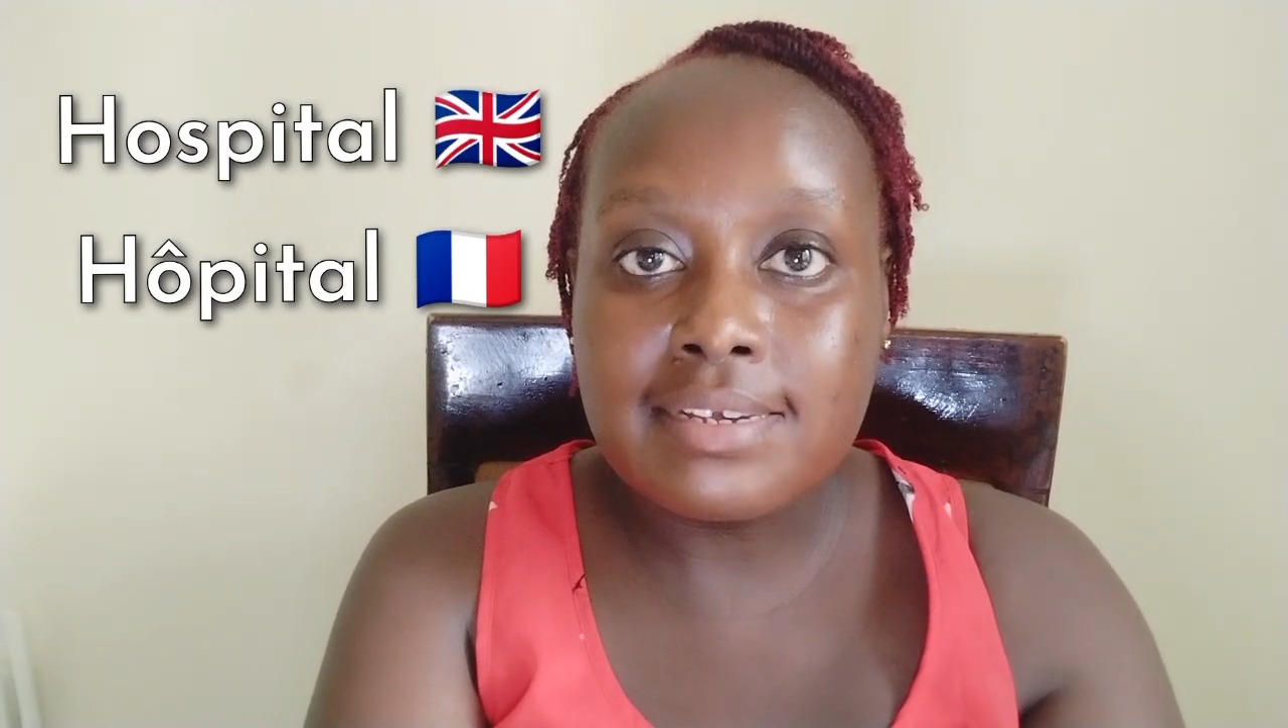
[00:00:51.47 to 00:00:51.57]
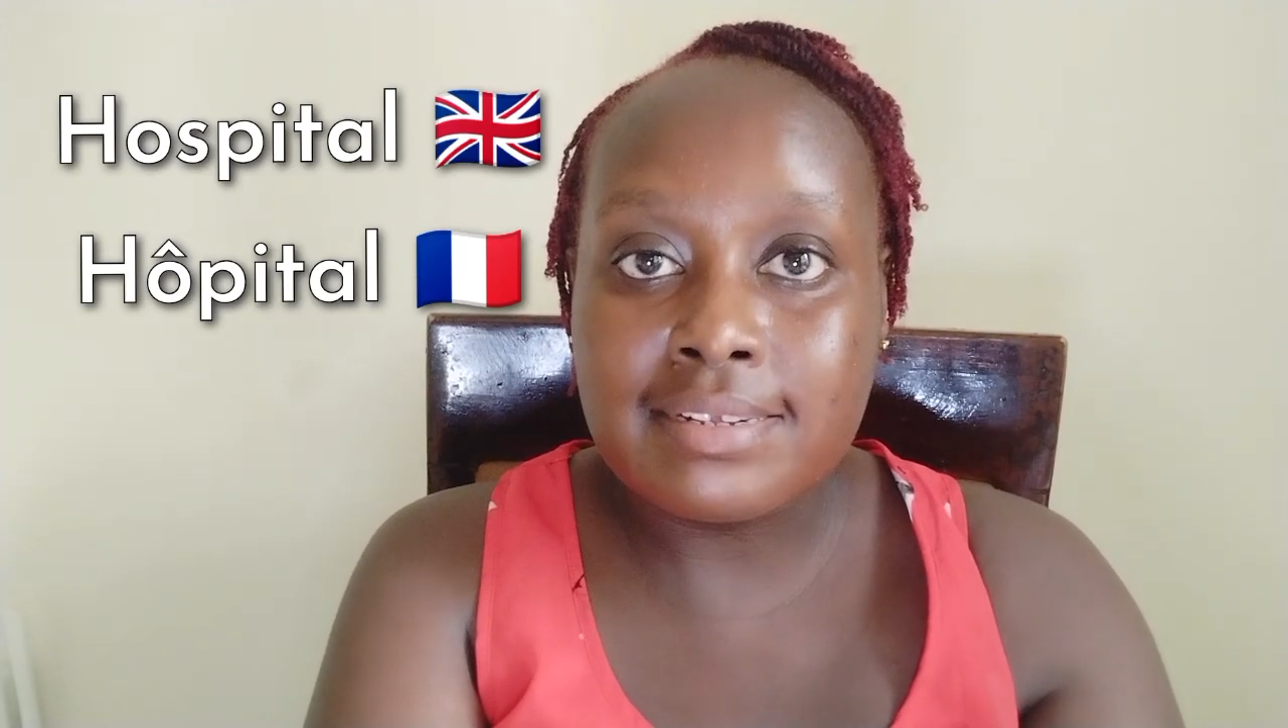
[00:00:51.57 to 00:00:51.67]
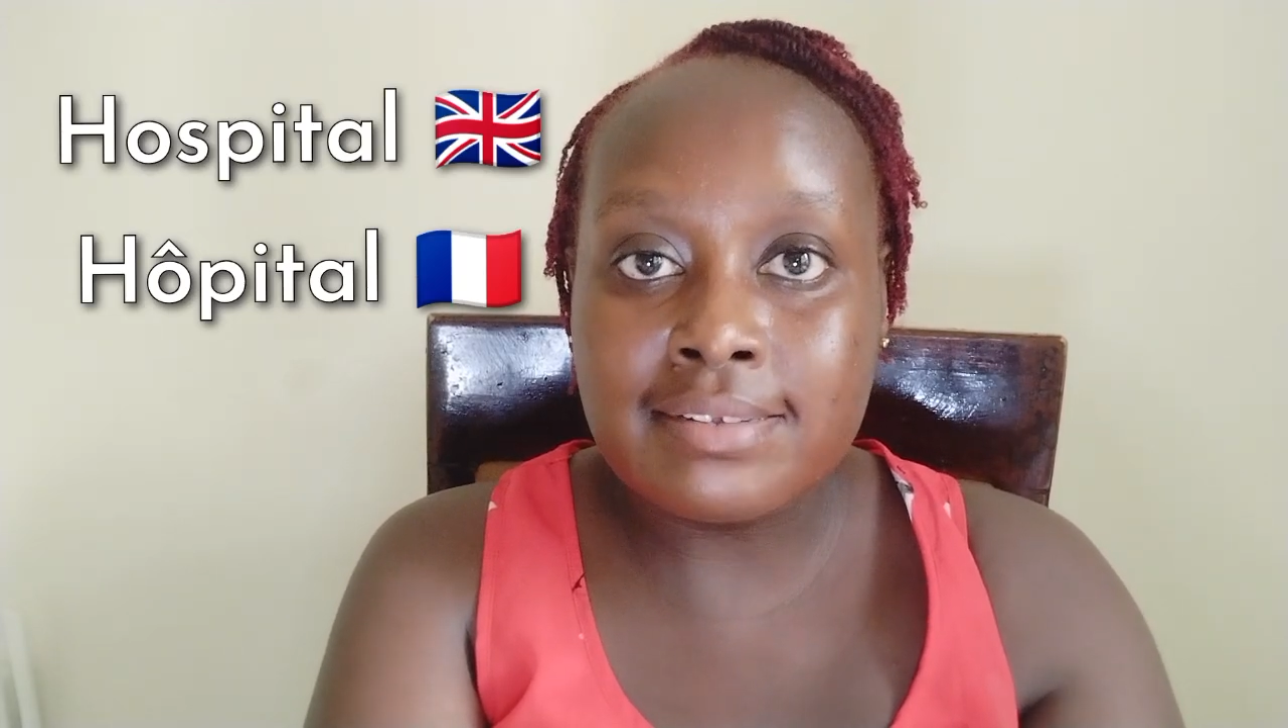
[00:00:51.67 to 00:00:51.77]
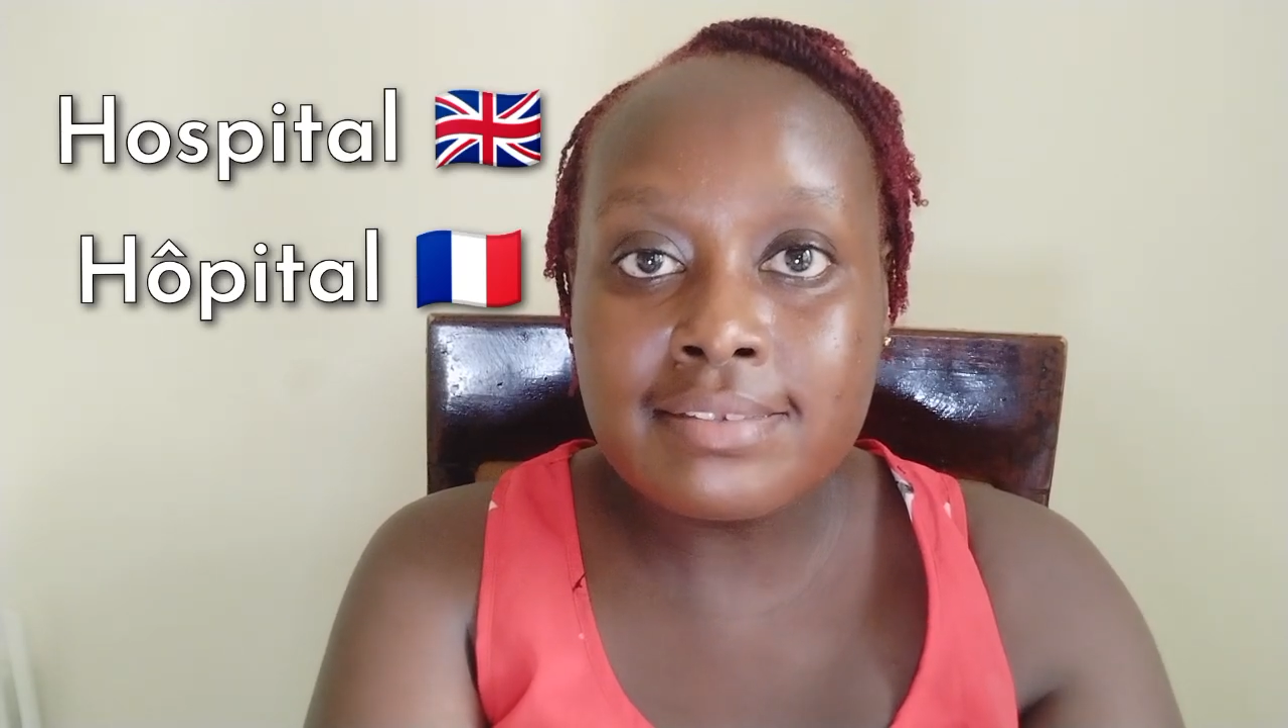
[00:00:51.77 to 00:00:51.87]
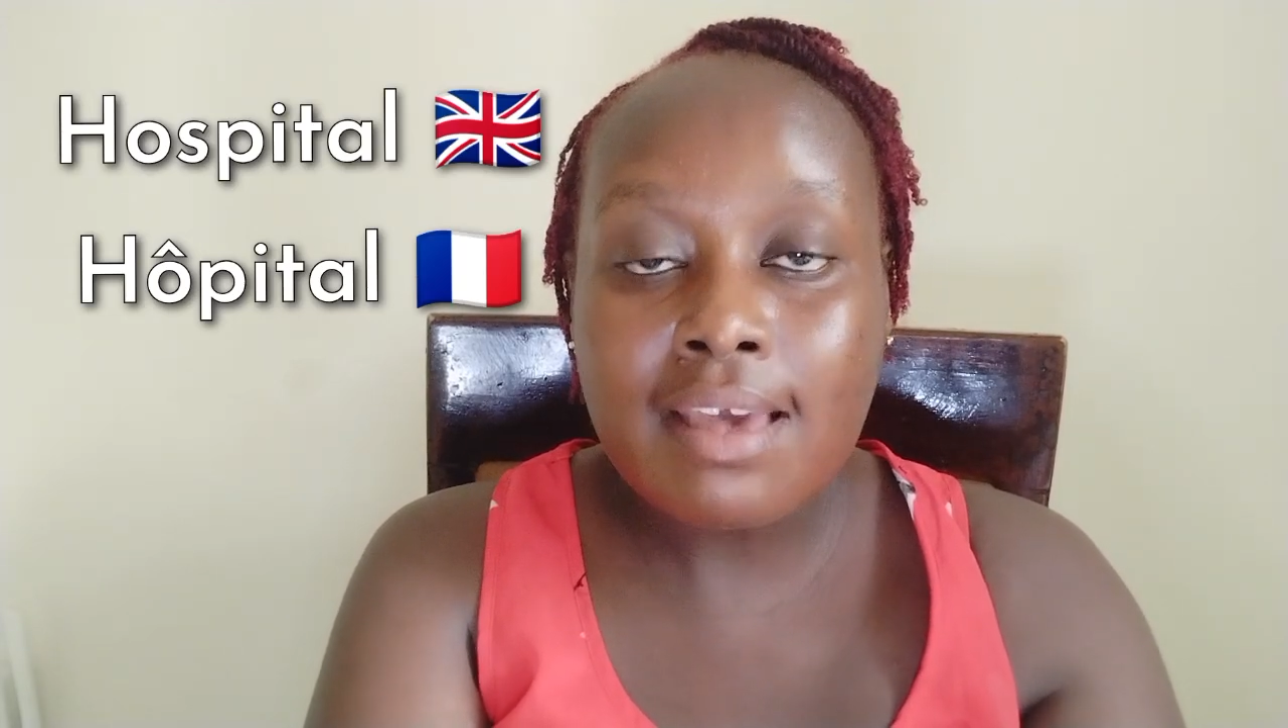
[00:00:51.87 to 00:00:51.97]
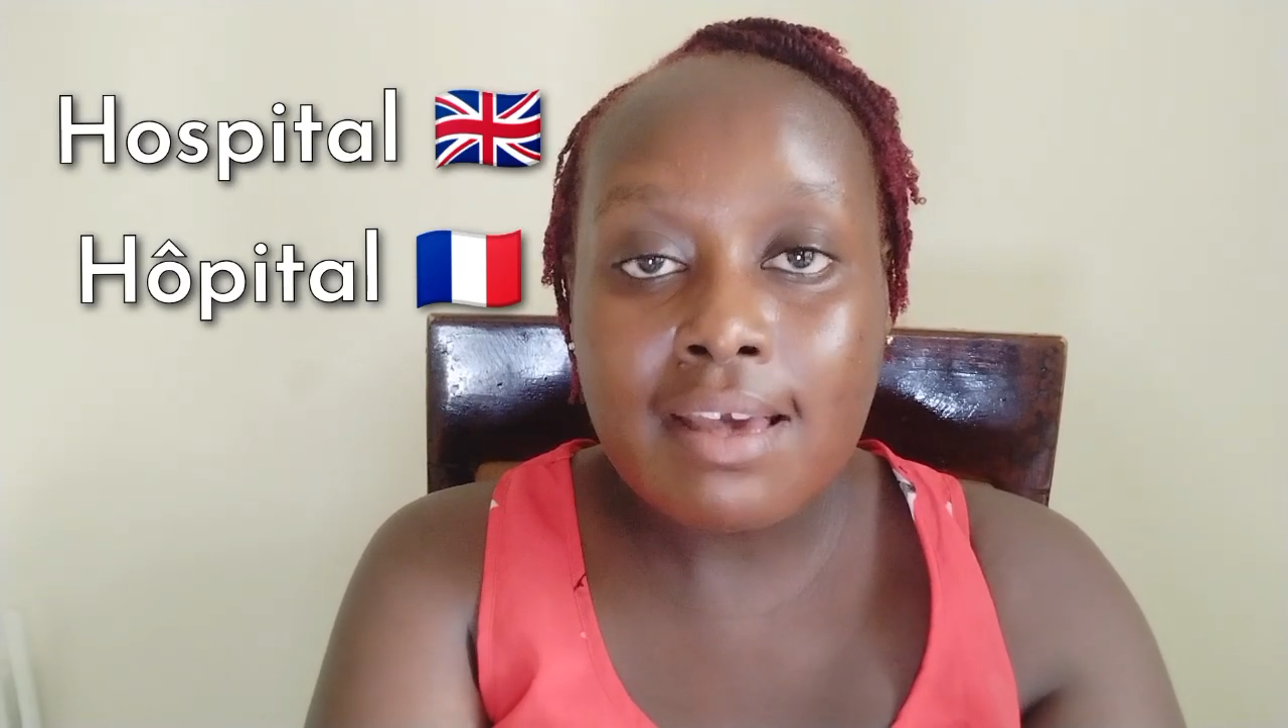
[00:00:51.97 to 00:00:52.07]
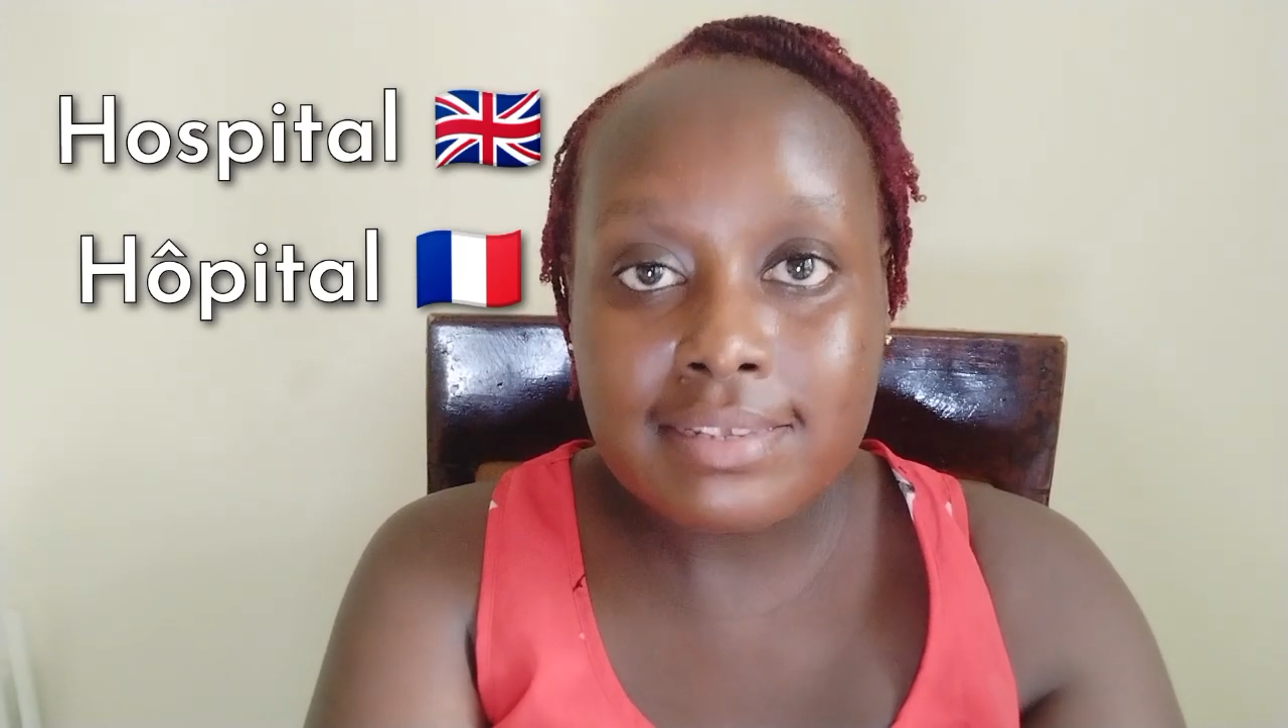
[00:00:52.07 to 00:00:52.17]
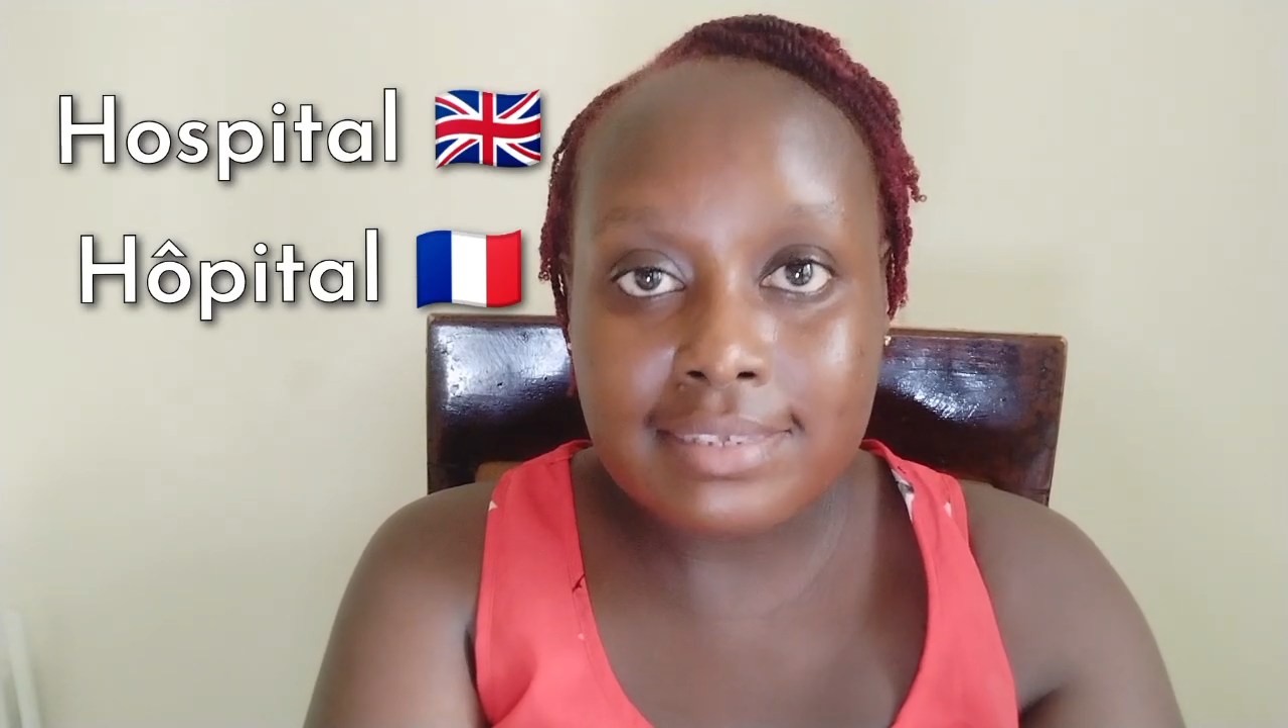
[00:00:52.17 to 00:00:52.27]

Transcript: is